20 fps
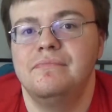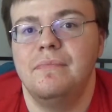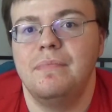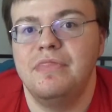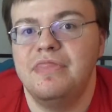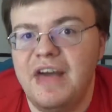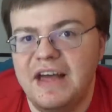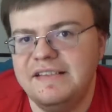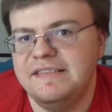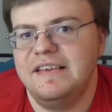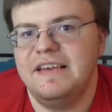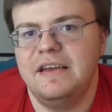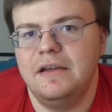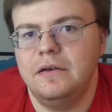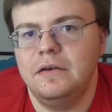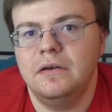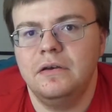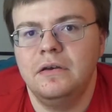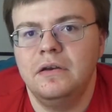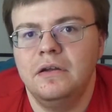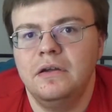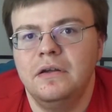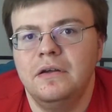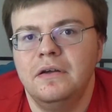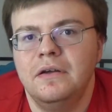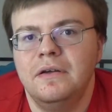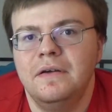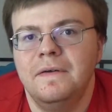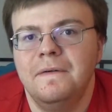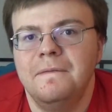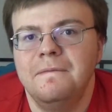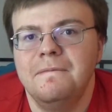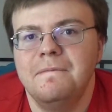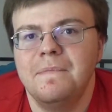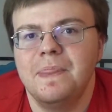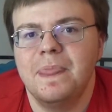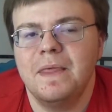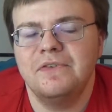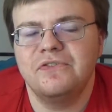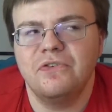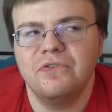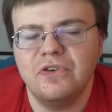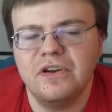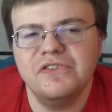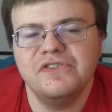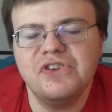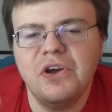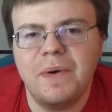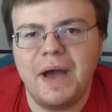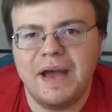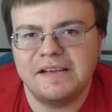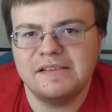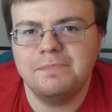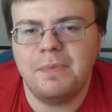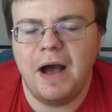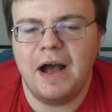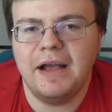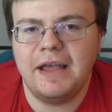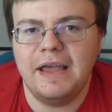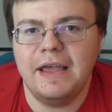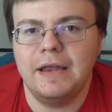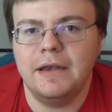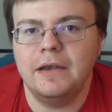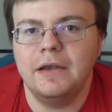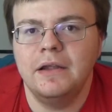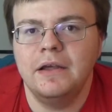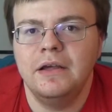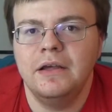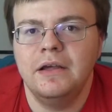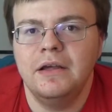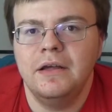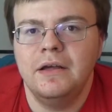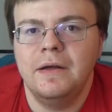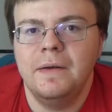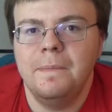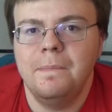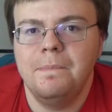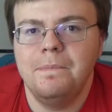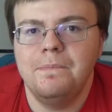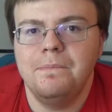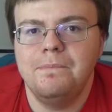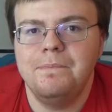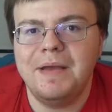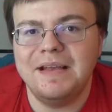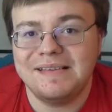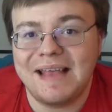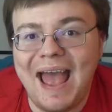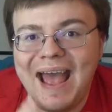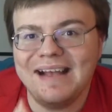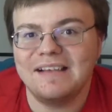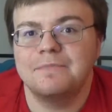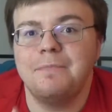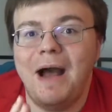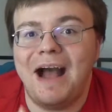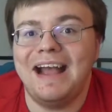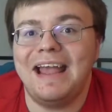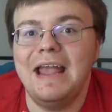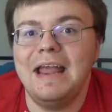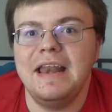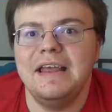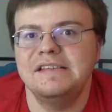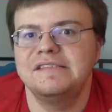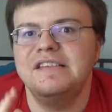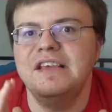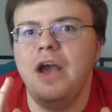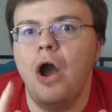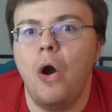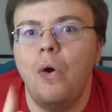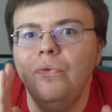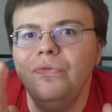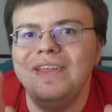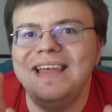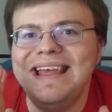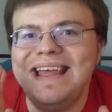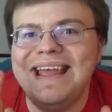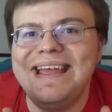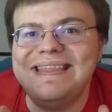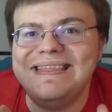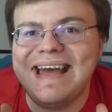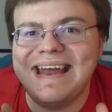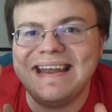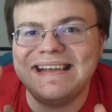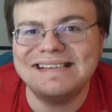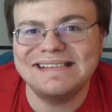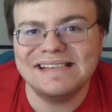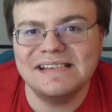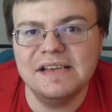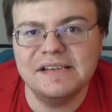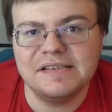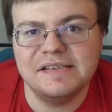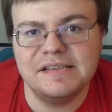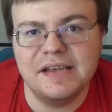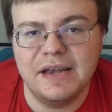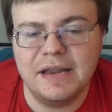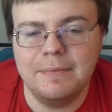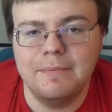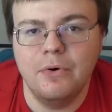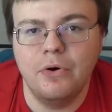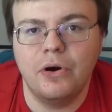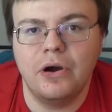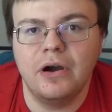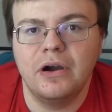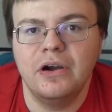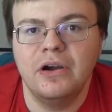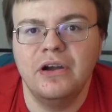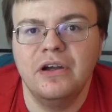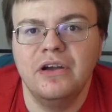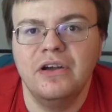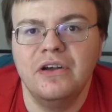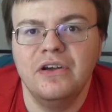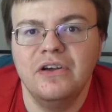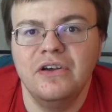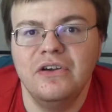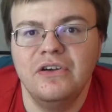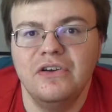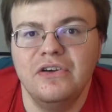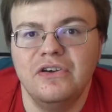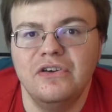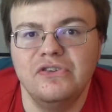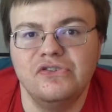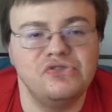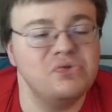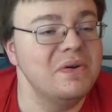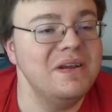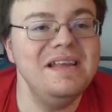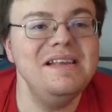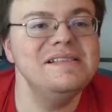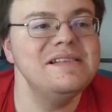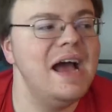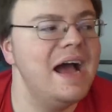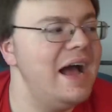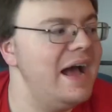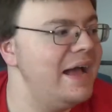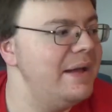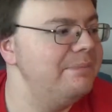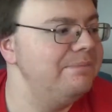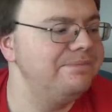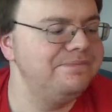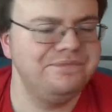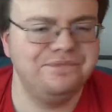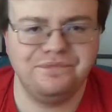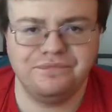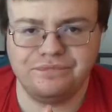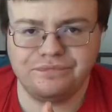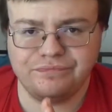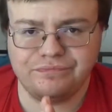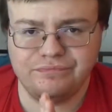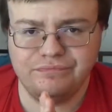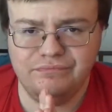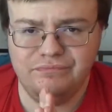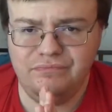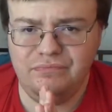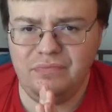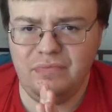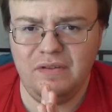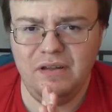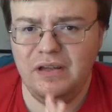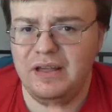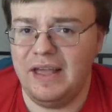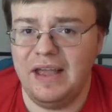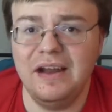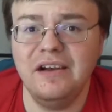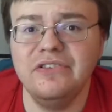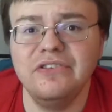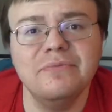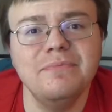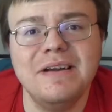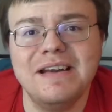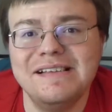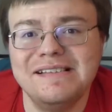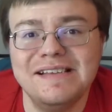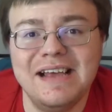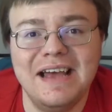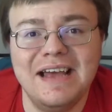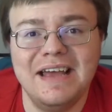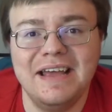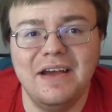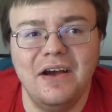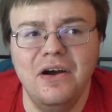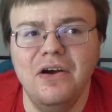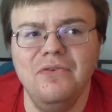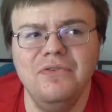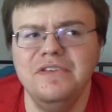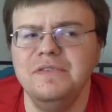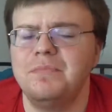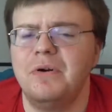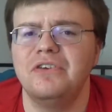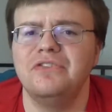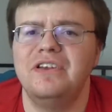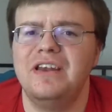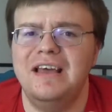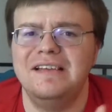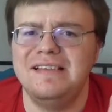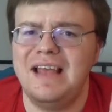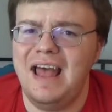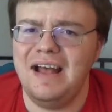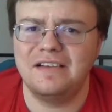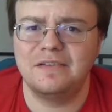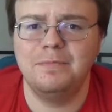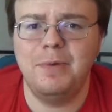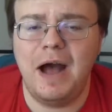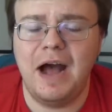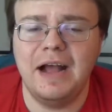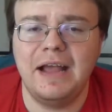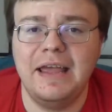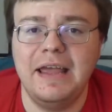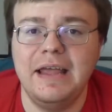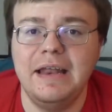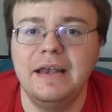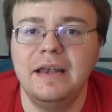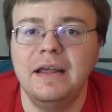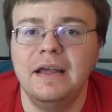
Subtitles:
That's it. So there is no X-Pac heat. Because the X-Pac heat is the only heat that exists anymore. So anytime you hear somebody say, oh, this person has X-Pac heat,